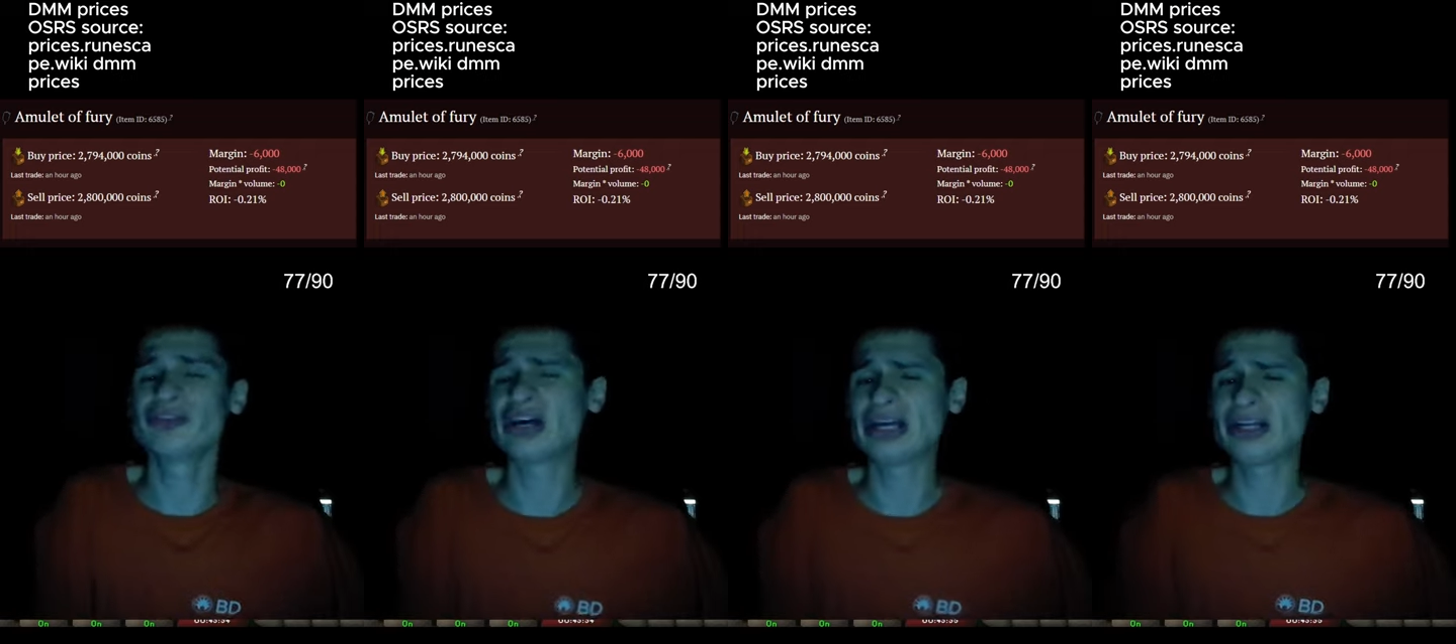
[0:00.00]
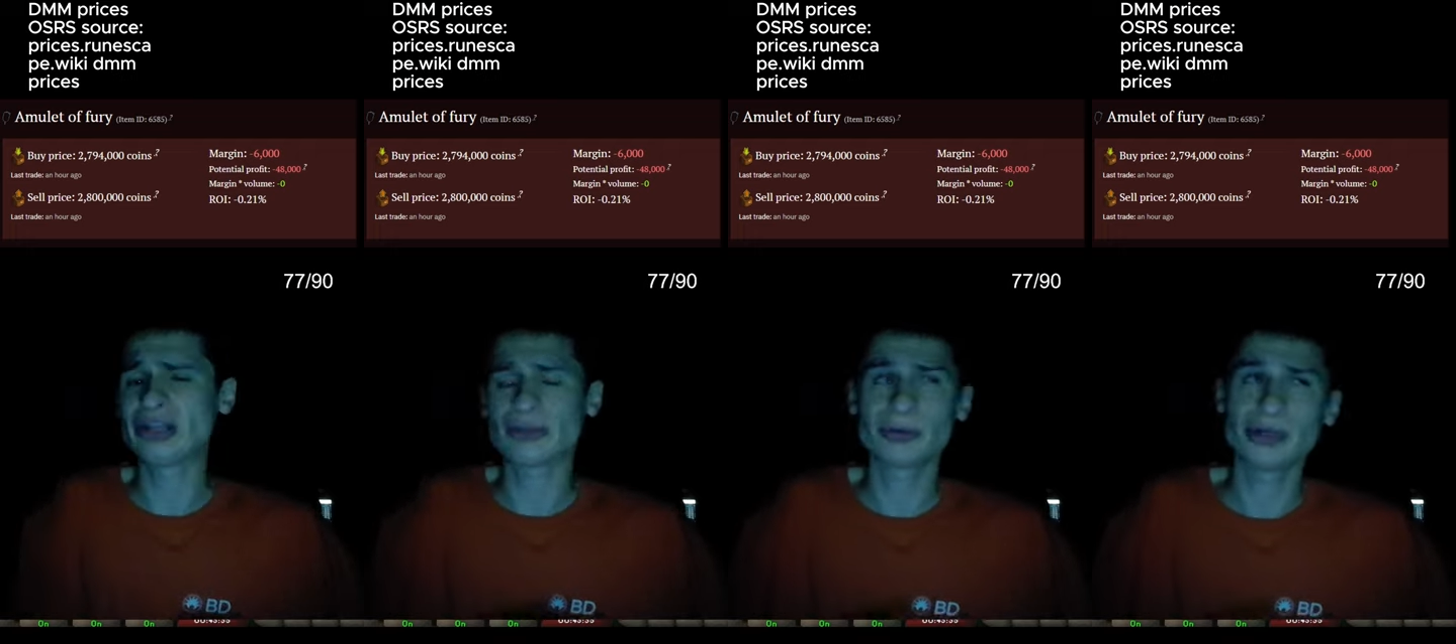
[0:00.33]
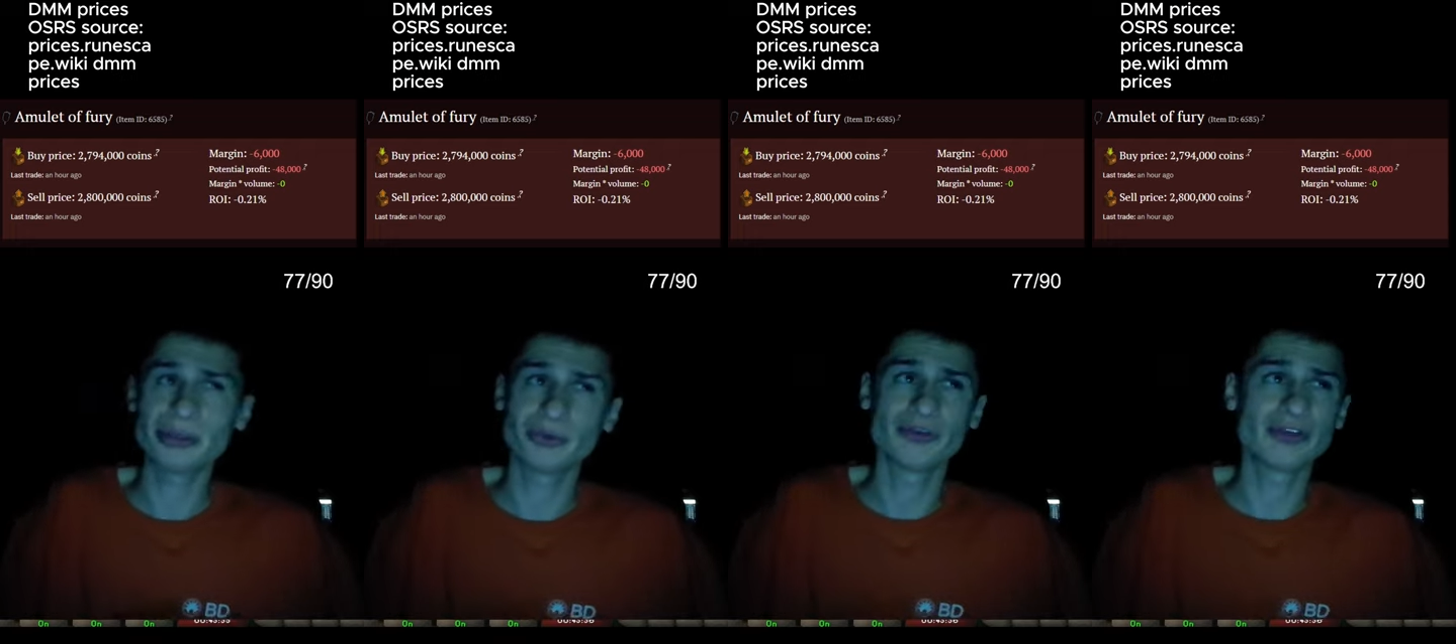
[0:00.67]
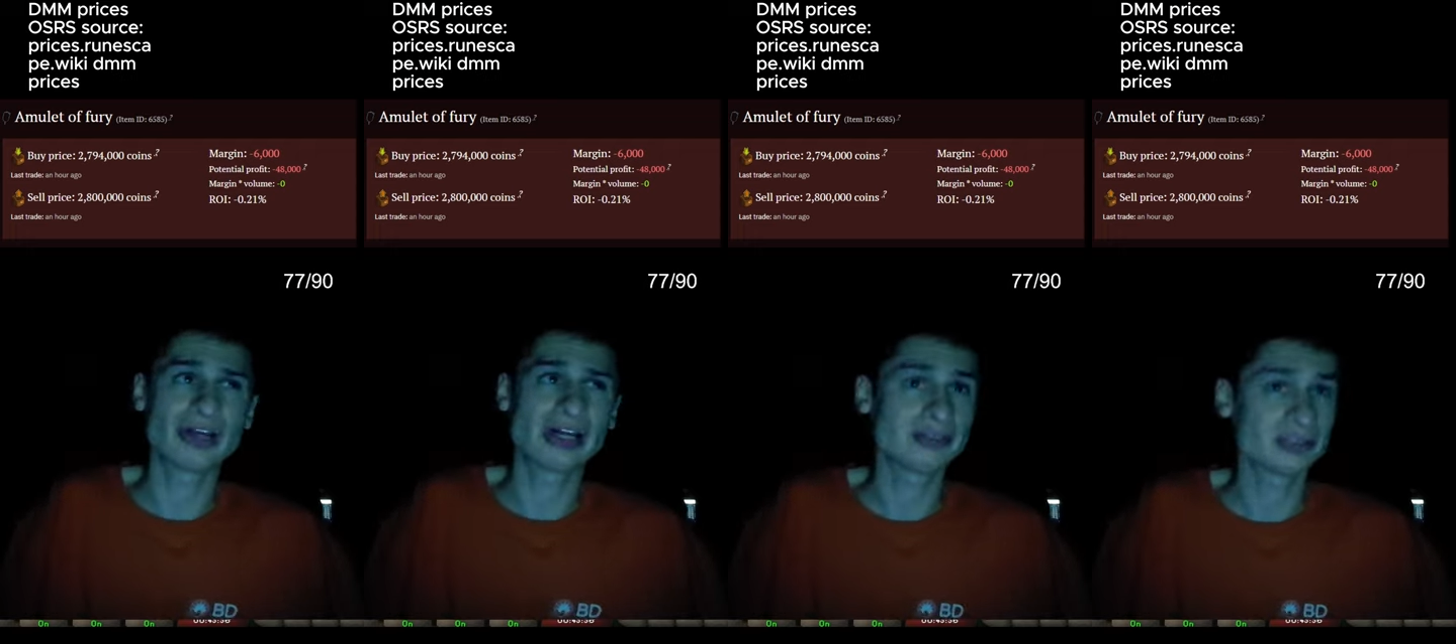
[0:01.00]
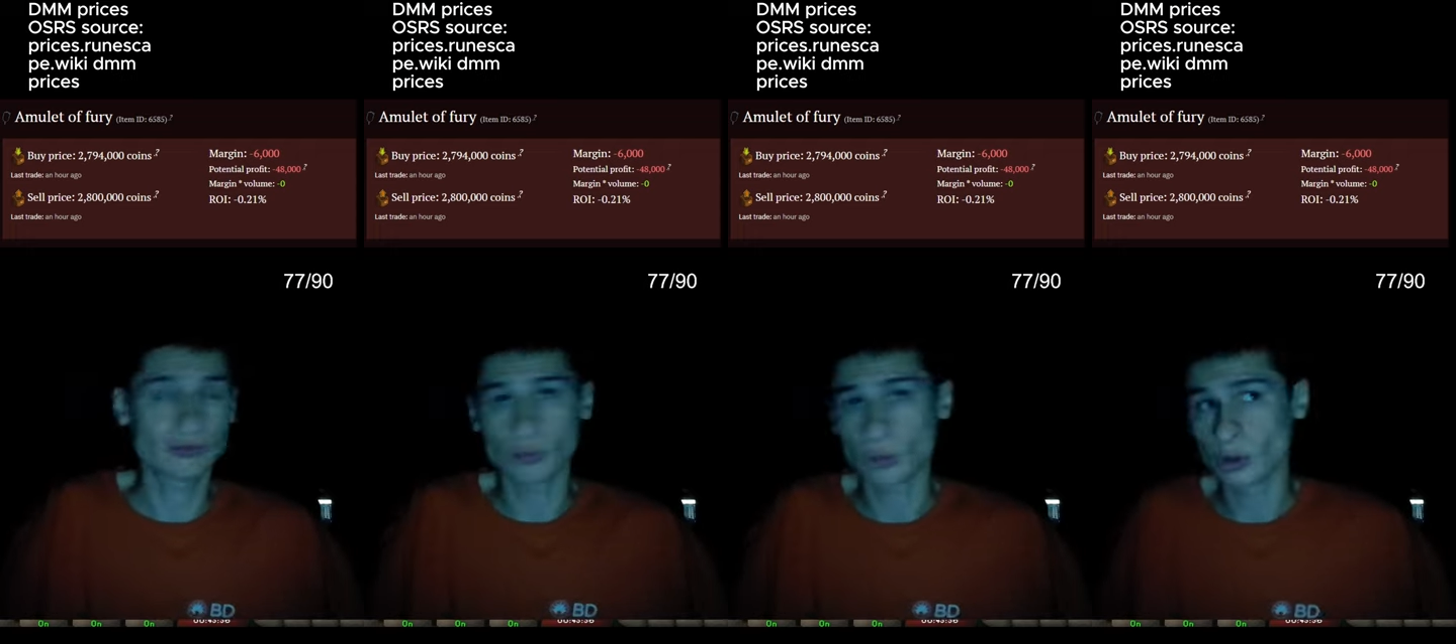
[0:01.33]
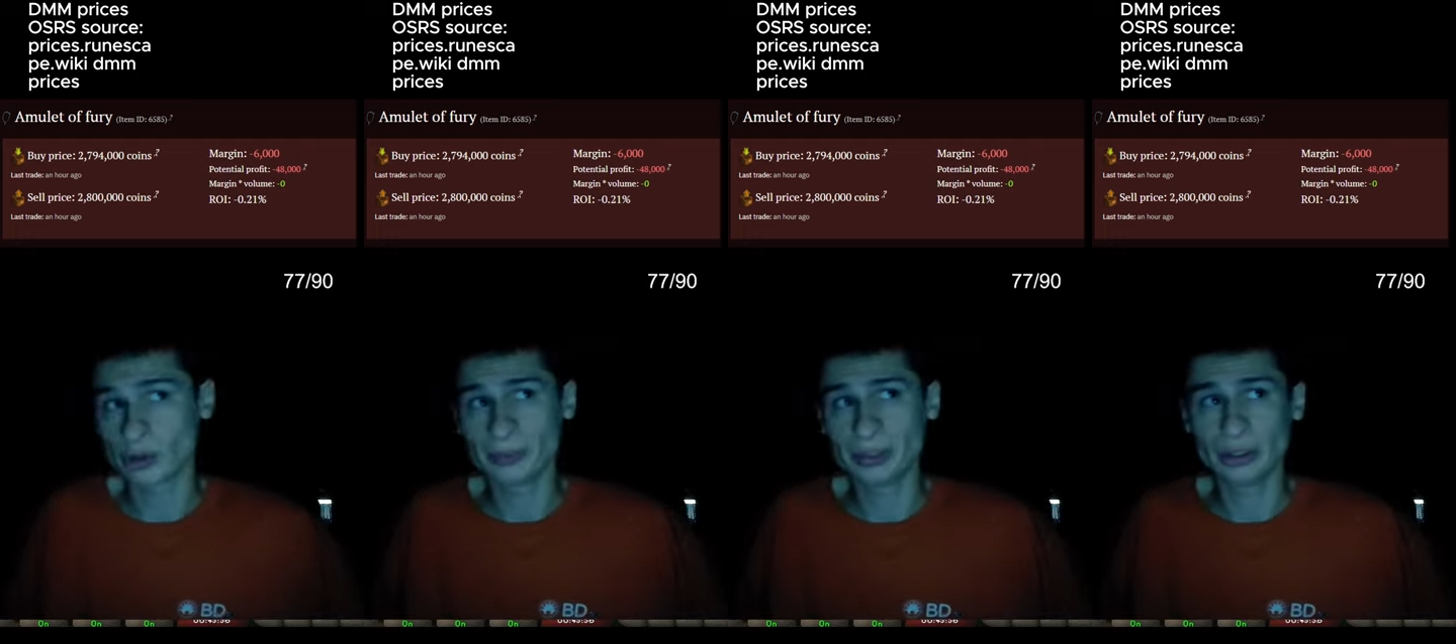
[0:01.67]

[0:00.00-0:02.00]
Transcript: to 3.5 to 4 mil.